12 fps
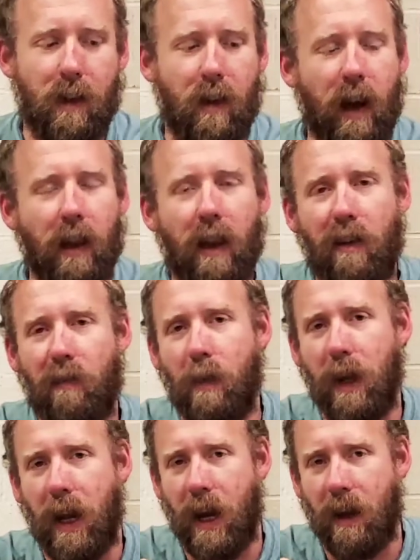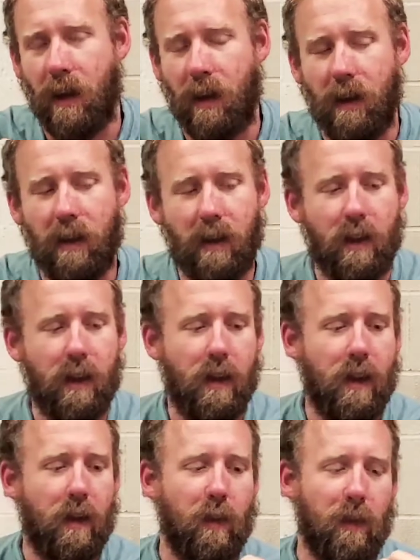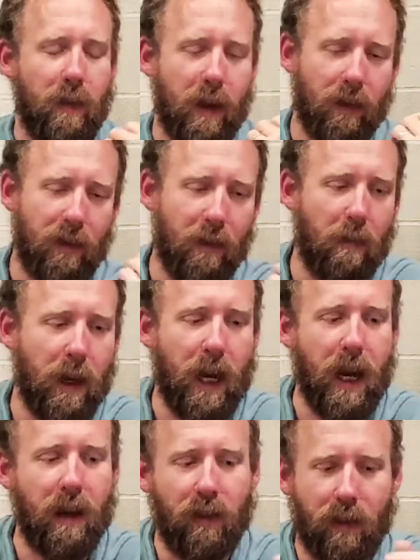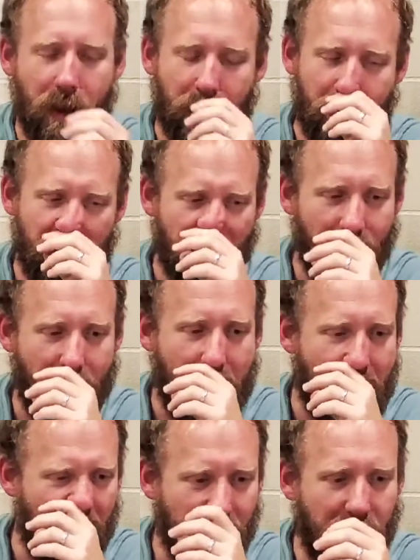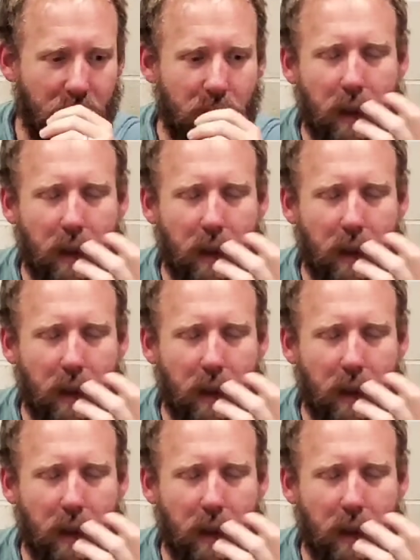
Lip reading: I love banana. We've done some banana stuff in the valley,